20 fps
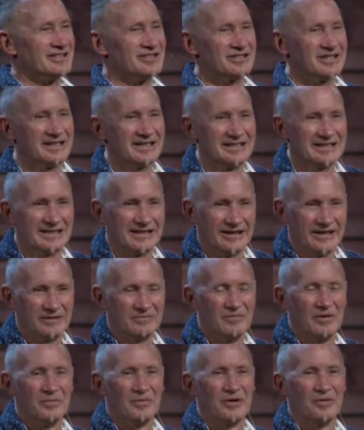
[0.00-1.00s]
Daily,
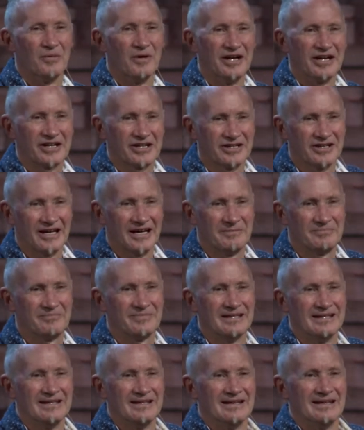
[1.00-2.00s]
when we wake
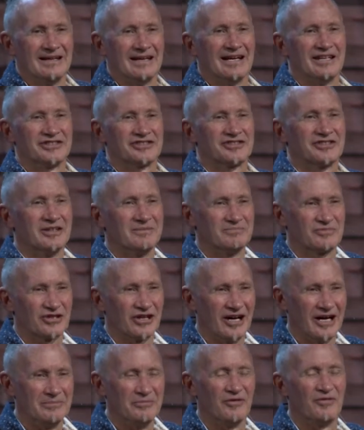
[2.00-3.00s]
up, at some
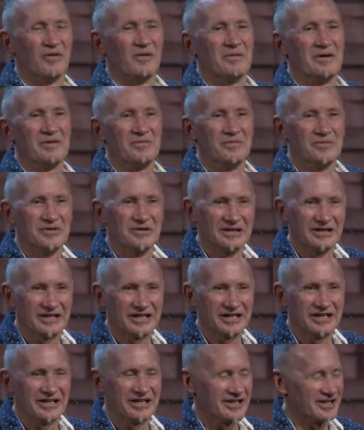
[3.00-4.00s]
time before we really
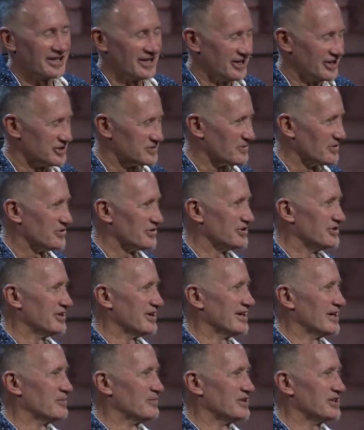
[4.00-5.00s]
get engaged with the
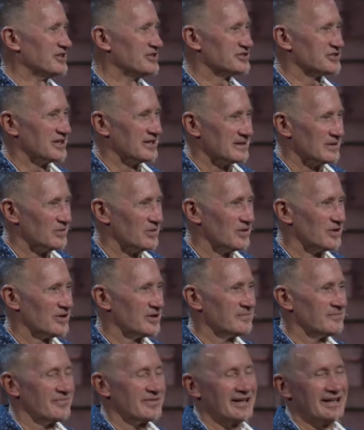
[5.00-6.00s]
day, we need to say,
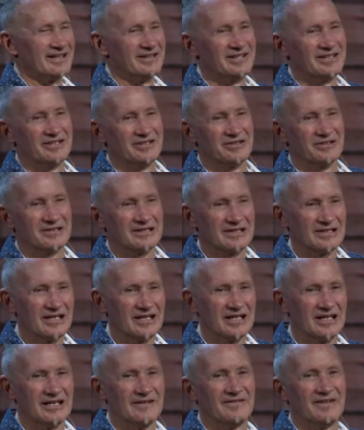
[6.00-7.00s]
Lord, I need Your
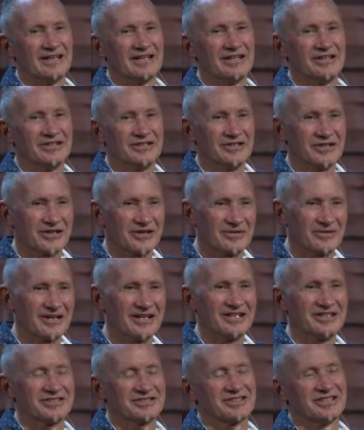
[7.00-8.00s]
love, I need Your
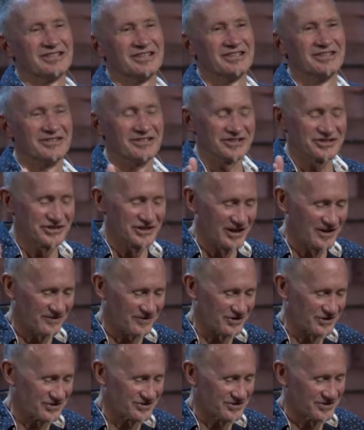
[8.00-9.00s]
grace, I need Your
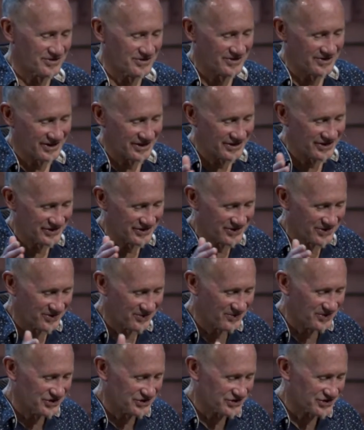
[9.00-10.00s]
self-control, I need Your
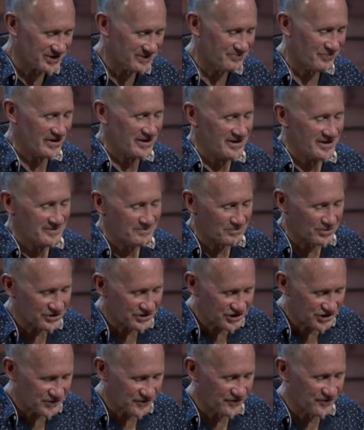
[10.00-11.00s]
wisdom.
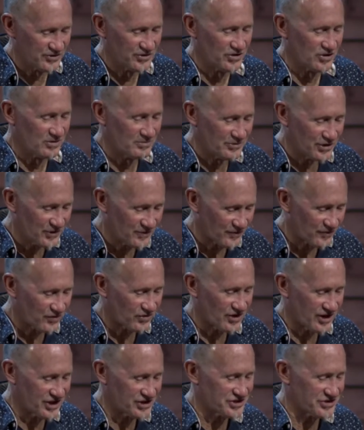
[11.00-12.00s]
Please fill me
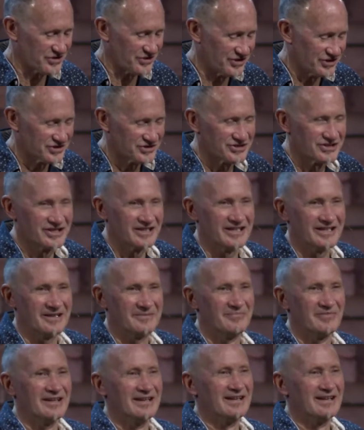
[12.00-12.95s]
fresh this day.